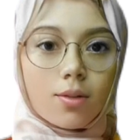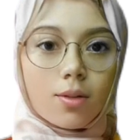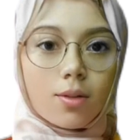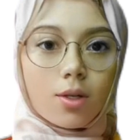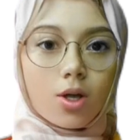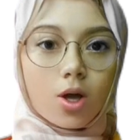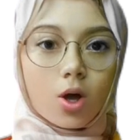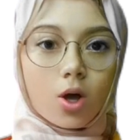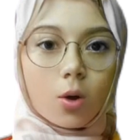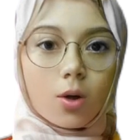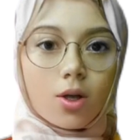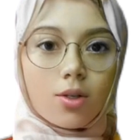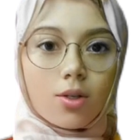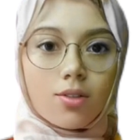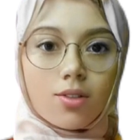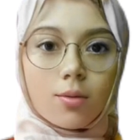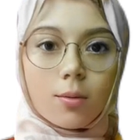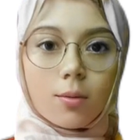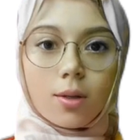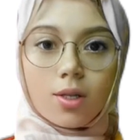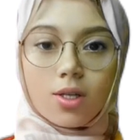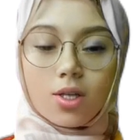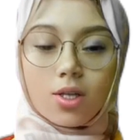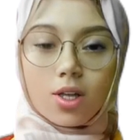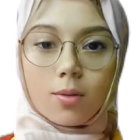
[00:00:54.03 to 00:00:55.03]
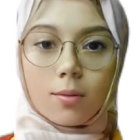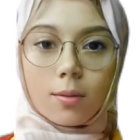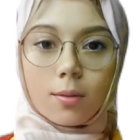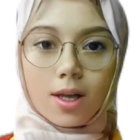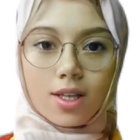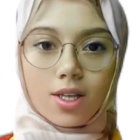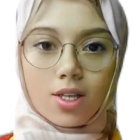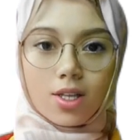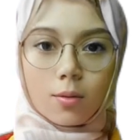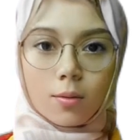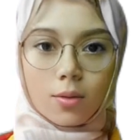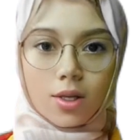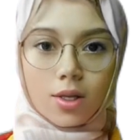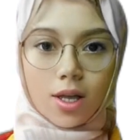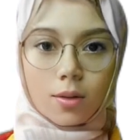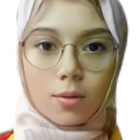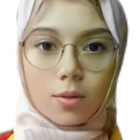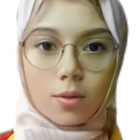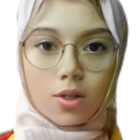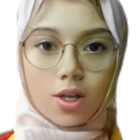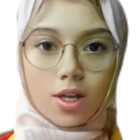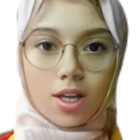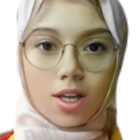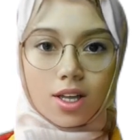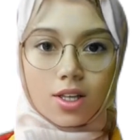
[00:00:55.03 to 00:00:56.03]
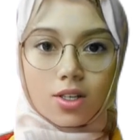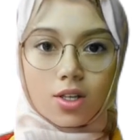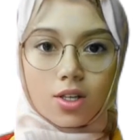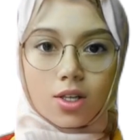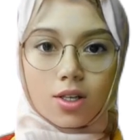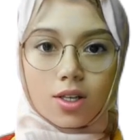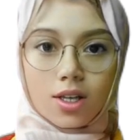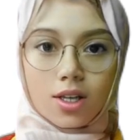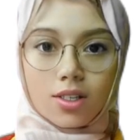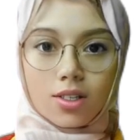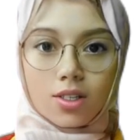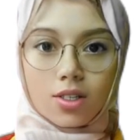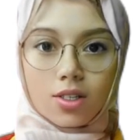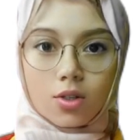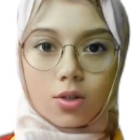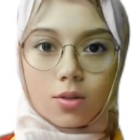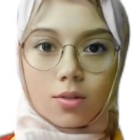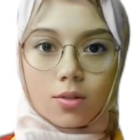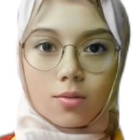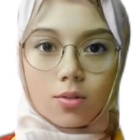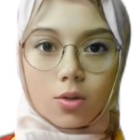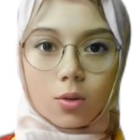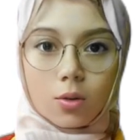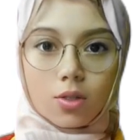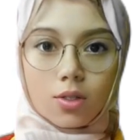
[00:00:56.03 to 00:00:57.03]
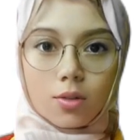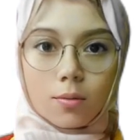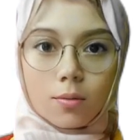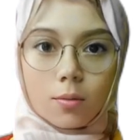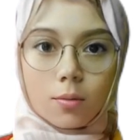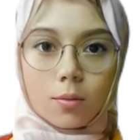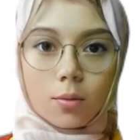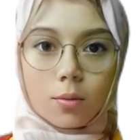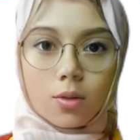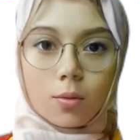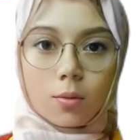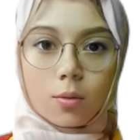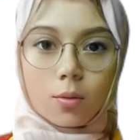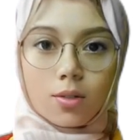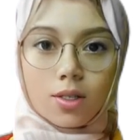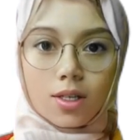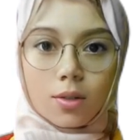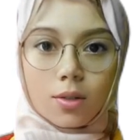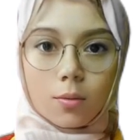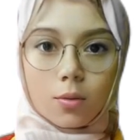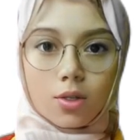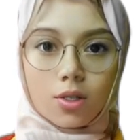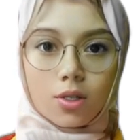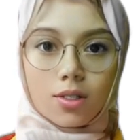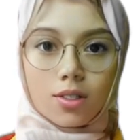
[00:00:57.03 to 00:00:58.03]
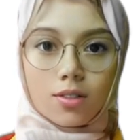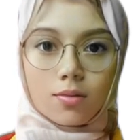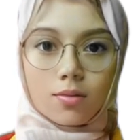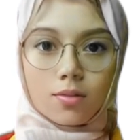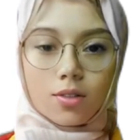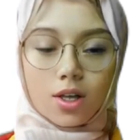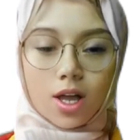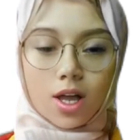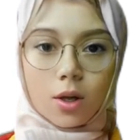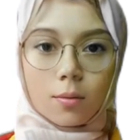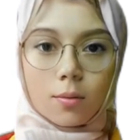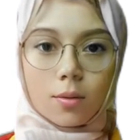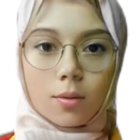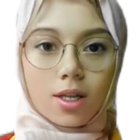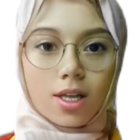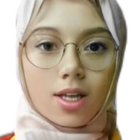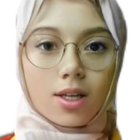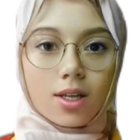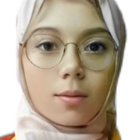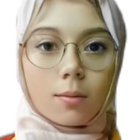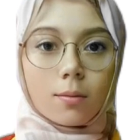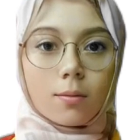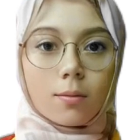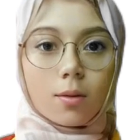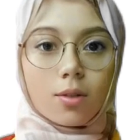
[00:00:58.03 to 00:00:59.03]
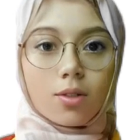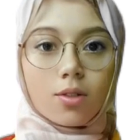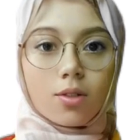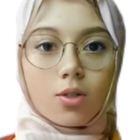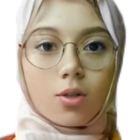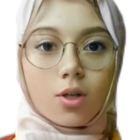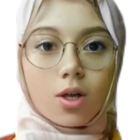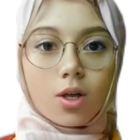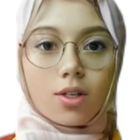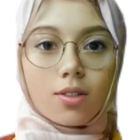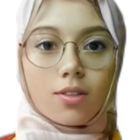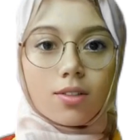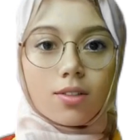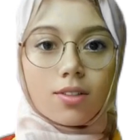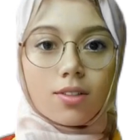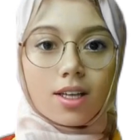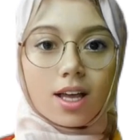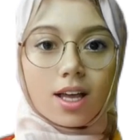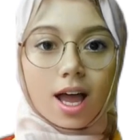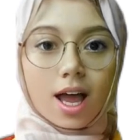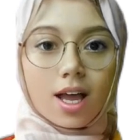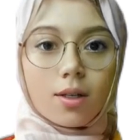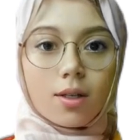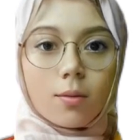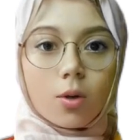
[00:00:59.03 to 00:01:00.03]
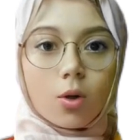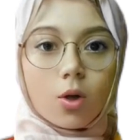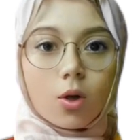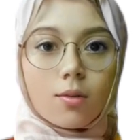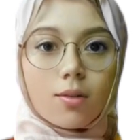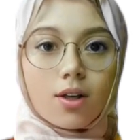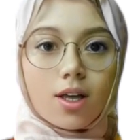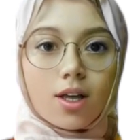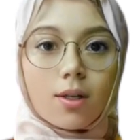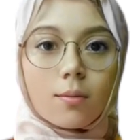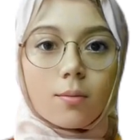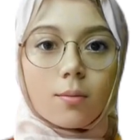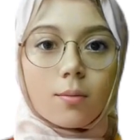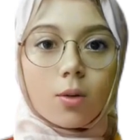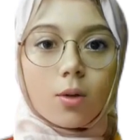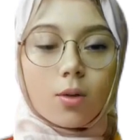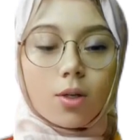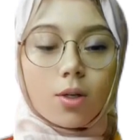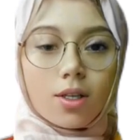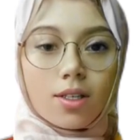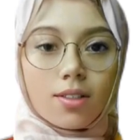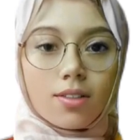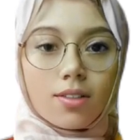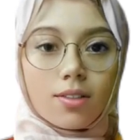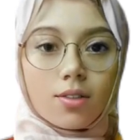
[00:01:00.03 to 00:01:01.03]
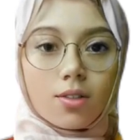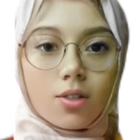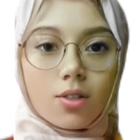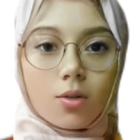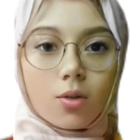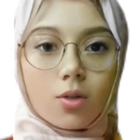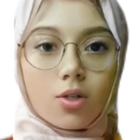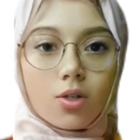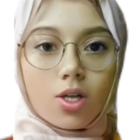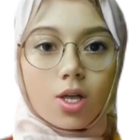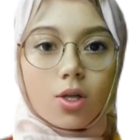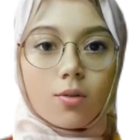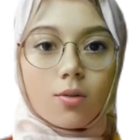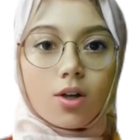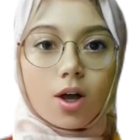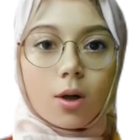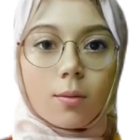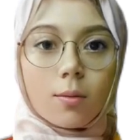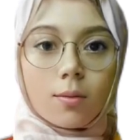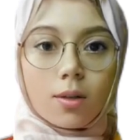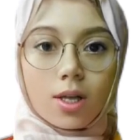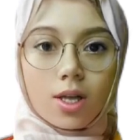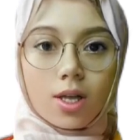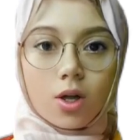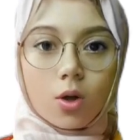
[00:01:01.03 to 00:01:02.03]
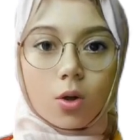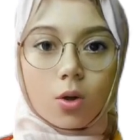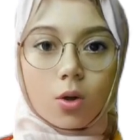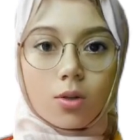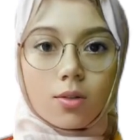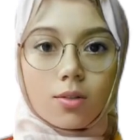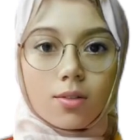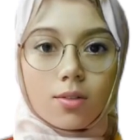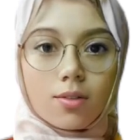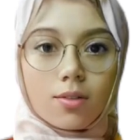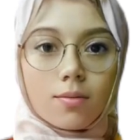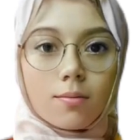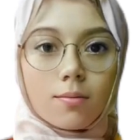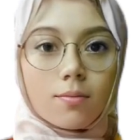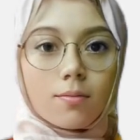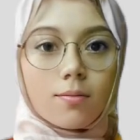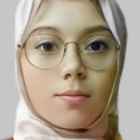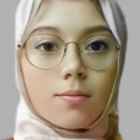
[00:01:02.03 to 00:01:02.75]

The goal of speech and management communication is to influence people's perceptions of the company, build trust, and motivate employees to achieve company goals.